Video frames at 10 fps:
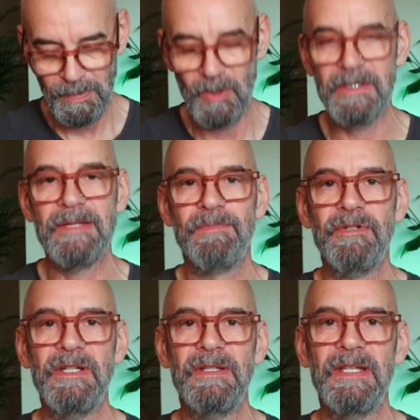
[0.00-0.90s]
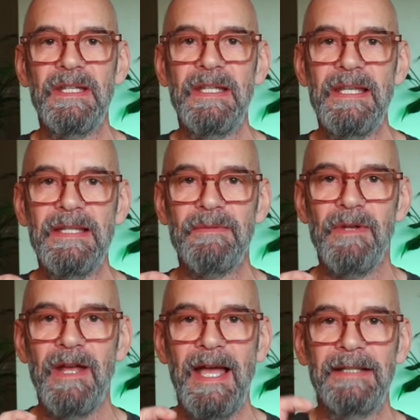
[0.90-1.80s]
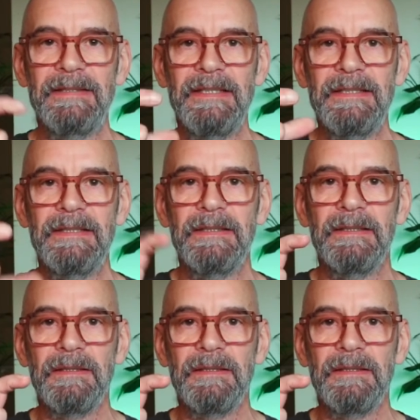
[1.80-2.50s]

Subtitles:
box breathing is we're adding